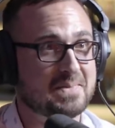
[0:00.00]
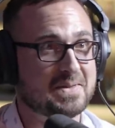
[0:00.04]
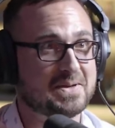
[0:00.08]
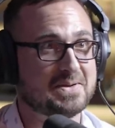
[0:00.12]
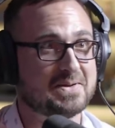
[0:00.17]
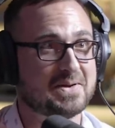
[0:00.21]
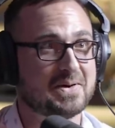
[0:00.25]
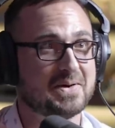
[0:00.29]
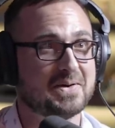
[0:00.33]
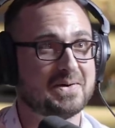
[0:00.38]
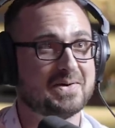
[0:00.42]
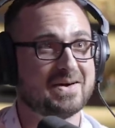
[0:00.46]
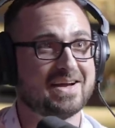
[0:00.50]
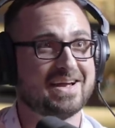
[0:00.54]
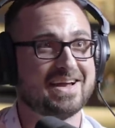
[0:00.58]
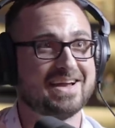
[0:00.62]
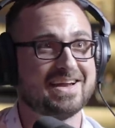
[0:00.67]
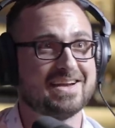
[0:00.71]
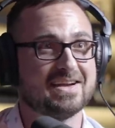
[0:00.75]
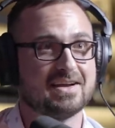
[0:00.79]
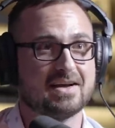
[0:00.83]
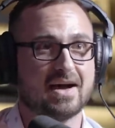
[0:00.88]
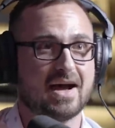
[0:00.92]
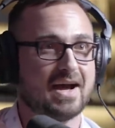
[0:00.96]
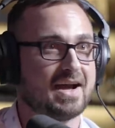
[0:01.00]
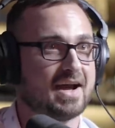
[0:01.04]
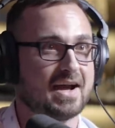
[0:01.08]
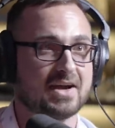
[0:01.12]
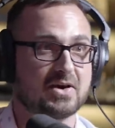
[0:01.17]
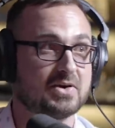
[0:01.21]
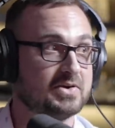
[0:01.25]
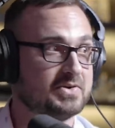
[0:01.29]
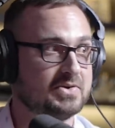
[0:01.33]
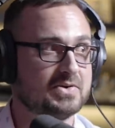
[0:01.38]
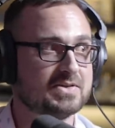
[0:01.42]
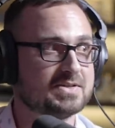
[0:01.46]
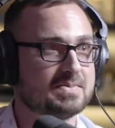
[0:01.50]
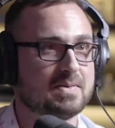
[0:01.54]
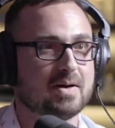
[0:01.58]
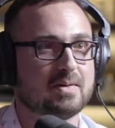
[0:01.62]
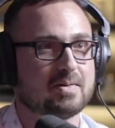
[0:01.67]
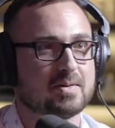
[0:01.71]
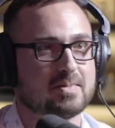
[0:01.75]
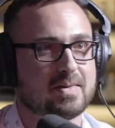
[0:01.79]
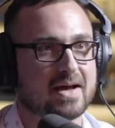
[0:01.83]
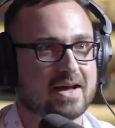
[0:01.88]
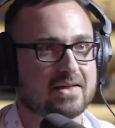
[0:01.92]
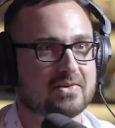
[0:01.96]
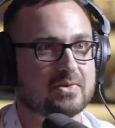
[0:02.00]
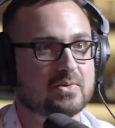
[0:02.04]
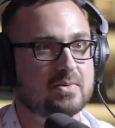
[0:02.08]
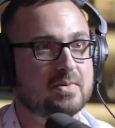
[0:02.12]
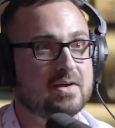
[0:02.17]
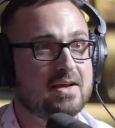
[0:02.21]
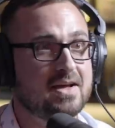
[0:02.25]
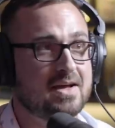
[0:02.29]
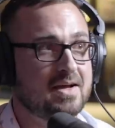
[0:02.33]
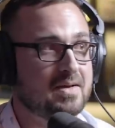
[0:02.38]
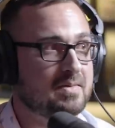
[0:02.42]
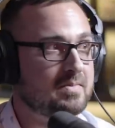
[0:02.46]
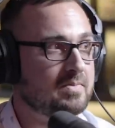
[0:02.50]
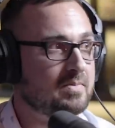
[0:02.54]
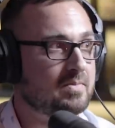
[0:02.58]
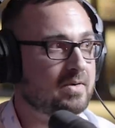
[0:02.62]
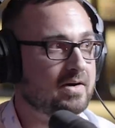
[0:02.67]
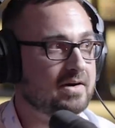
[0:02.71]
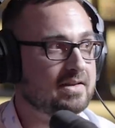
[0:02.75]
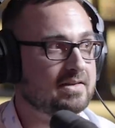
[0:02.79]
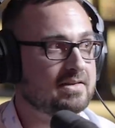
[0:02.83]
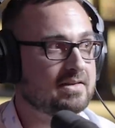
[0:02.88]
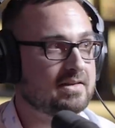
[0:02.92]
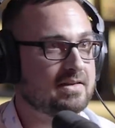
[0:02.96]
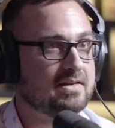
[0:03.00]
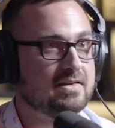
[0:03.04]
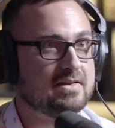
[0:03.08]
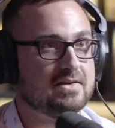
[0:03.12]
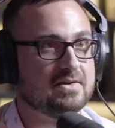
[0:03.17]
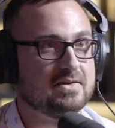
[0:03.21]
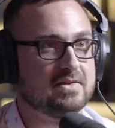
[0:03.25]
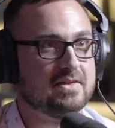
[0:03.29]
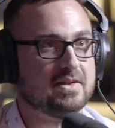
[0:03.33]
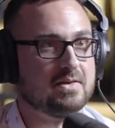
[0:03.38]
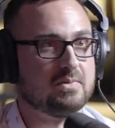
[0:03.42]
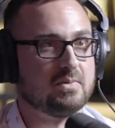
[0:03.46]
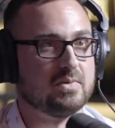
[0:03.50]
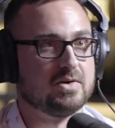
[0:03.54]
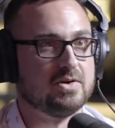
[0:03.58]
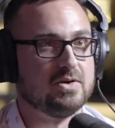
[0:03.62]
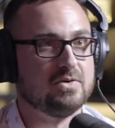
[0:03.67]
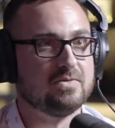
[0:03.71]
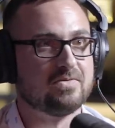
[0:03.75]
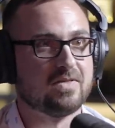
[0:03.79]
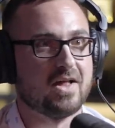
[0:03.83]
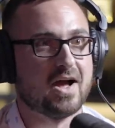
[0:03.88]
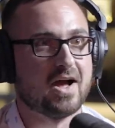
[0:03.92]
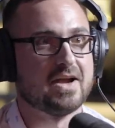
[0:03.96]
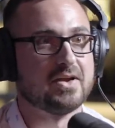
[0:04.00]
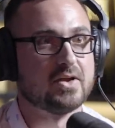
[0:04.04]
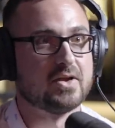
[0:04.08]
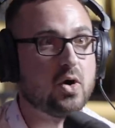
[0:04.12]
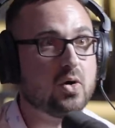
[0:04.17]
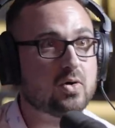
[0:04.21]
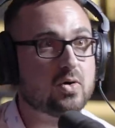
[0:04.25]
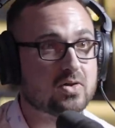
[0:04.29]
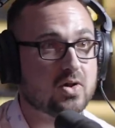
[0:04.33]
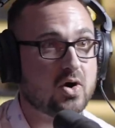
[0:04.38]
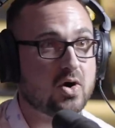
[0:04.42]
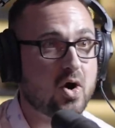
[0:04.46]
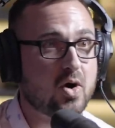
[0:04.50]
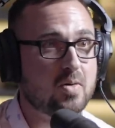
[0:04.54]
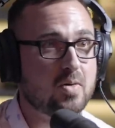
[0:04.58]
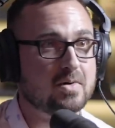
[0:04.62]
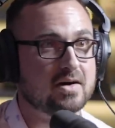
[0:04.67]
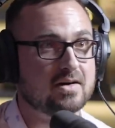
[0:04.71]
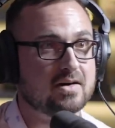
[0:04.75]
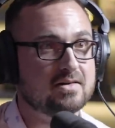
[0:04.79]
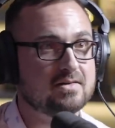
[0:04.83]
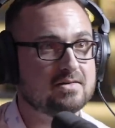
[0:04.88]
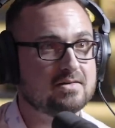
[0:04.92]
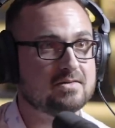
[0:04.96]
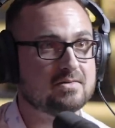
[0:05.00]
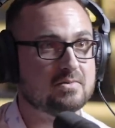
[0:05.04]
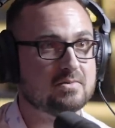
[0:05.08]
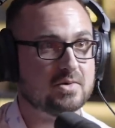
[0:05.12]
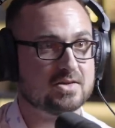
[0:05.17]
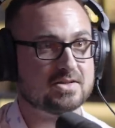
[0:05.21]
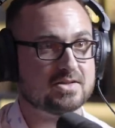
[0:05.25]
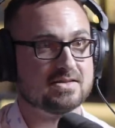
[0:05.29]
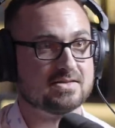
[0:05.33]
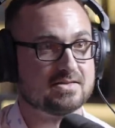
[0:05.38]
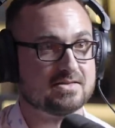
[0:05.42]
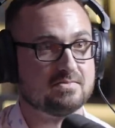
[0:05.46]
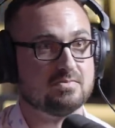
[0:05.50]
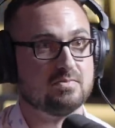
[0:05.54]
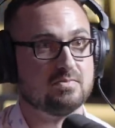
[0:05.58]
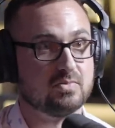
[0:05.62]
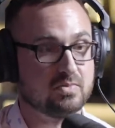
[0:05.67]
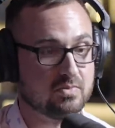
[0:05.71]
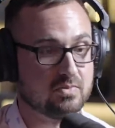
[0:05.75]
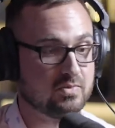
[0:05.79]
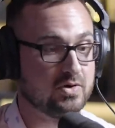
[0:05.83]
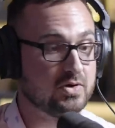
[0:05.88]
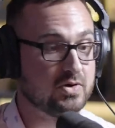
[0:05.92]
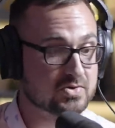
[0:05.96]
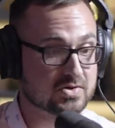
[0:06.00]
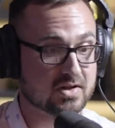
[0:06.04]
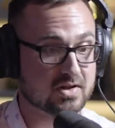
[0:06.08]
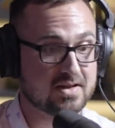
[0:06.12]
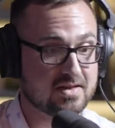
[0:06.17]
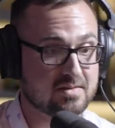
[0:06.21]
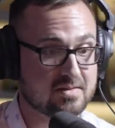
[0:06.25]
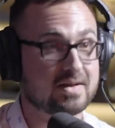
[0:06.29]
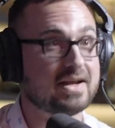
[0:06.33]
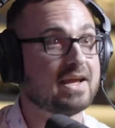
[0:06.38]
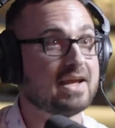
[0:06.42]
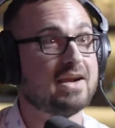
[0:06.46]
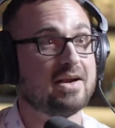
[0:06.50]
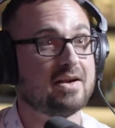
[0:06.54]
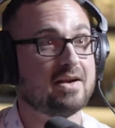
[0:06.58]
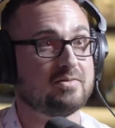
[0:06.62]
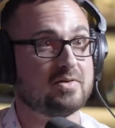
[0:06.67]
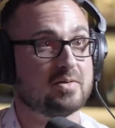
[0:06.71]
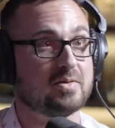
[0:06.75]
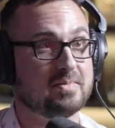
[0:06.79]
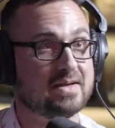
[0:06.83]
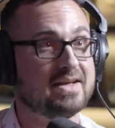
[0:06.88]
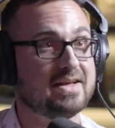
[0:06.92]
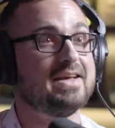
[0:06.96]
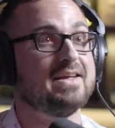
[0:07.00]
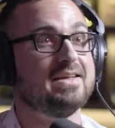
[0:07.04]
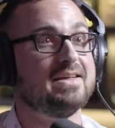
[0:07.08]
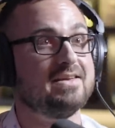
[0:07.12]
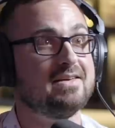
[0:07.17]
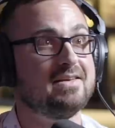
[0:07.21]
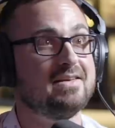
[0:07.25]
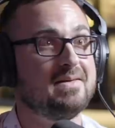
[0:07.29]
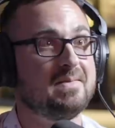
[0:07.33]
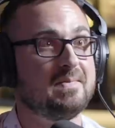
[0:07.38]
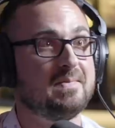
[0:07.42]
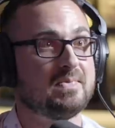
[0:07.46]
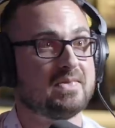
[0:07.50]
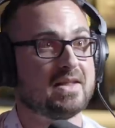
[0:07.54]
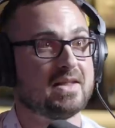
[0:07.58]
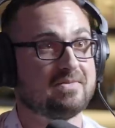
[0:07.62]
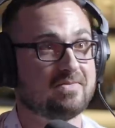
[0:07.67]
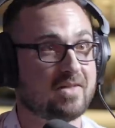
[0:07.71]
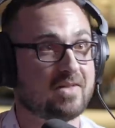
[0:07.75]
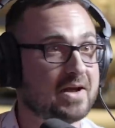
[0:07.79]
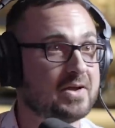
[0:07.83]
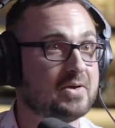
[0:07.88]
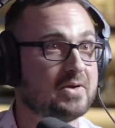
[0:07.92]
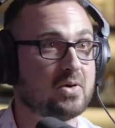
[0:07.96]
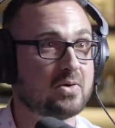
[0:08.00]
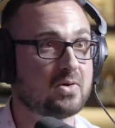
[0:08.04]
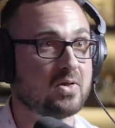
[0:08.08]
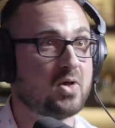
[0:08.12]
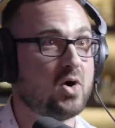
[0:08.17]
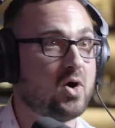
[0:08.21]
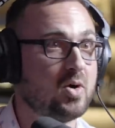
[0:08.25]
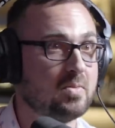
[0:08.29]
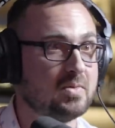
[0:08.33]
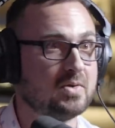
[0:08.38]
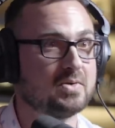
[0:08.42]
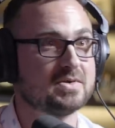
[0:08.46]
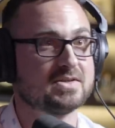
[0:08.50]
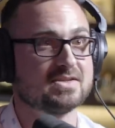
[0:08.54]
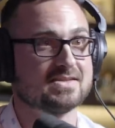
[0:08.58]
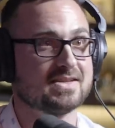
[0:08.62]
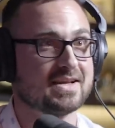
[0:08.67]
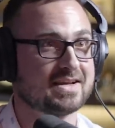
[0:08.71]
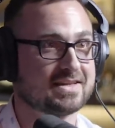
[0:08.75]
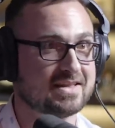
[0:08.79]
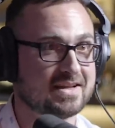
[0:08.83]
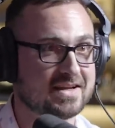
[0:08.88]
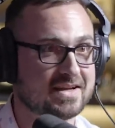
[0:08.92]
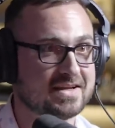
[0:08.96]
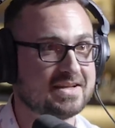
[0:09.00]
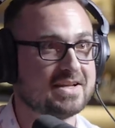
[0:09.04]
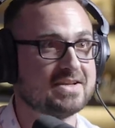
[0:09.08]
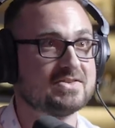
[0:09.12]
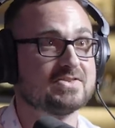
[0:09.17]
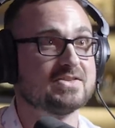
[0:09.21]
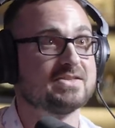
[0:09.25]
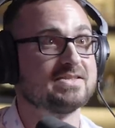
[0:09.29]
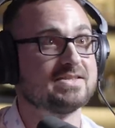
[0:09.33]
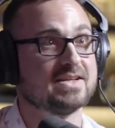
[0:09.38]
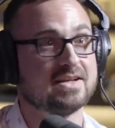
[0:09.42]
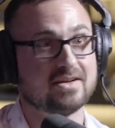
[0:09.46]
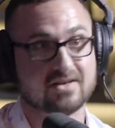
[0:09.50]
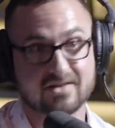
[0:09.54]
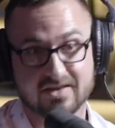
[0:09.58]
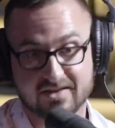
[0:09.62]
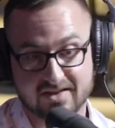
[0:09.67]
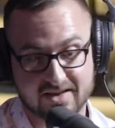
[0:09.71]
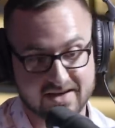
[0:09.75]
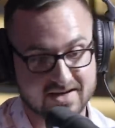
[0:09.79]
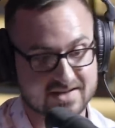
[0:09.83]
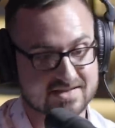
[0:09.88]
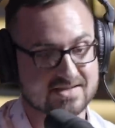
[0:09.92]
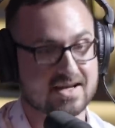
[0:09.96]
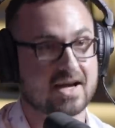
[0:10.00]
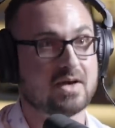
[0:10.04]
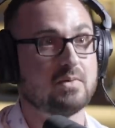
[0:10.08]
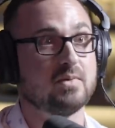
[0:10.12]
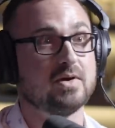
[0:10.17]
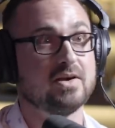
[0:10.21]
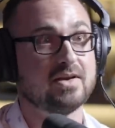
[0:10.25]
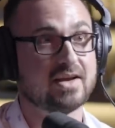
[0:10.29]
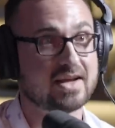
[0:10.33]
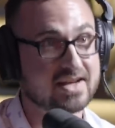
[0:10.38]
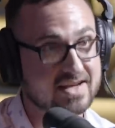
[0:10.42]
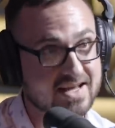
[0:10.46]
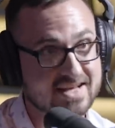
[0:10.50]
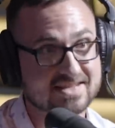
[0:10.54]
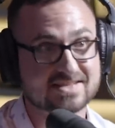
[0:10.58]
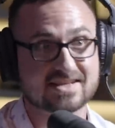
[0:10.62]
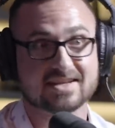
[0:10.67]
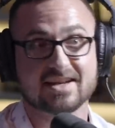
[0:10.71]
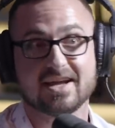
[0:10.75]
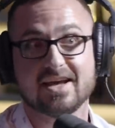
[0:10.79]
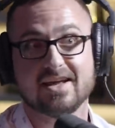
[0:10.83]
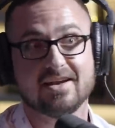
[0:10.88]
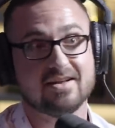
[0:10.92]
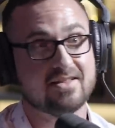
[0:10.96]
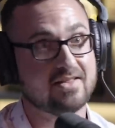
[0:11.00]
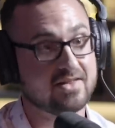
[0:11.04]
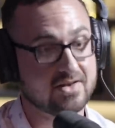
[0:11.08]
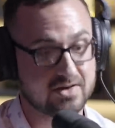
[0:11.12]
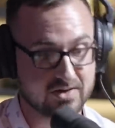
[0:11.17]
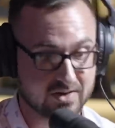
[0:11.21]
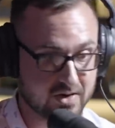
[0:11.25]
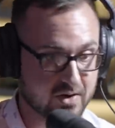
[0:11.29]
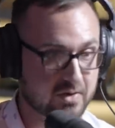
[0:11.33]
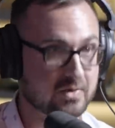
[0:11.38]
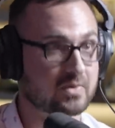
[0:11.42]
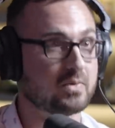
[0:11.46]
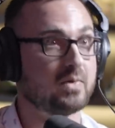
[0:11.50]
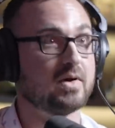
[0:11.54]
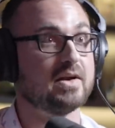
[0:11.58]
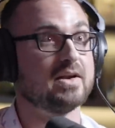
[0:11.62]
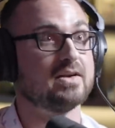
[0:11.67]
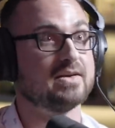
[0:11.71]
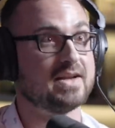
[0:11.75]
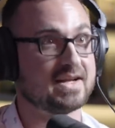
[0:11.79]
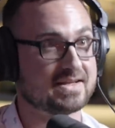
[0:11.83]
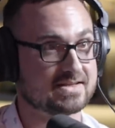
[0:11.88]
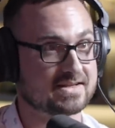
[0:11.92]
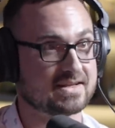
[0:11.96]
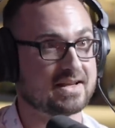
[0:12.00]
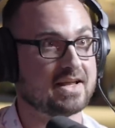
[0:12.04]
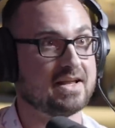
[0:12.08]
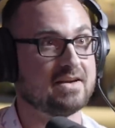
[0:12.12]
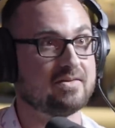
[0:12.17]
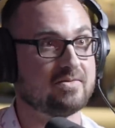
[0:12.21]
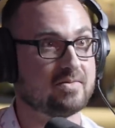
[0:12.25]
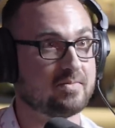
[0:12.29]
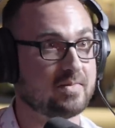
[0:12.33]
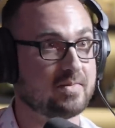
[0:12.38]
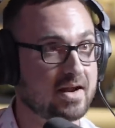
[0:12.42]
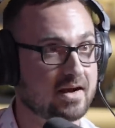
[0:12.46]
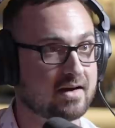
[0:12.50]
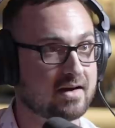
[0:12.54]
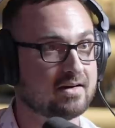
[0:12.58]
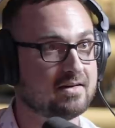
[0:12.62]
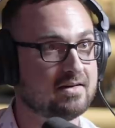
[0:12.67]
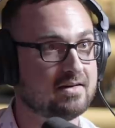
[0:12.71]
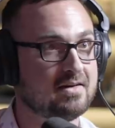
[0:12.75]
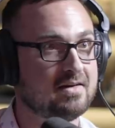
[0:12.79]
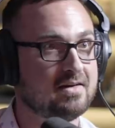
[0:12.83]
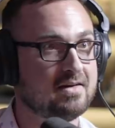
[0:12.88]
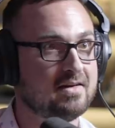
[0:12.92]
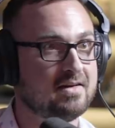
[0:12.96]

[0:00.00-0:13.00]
You know, and I, I couldn't use a public bathroom. But the, then when you fly into Oklahoma, which is usually the beginning of your bid, they fly you to Oklahoma, which is like the detention center. Then they decide where you get designated. Then you go to where you're designated from there.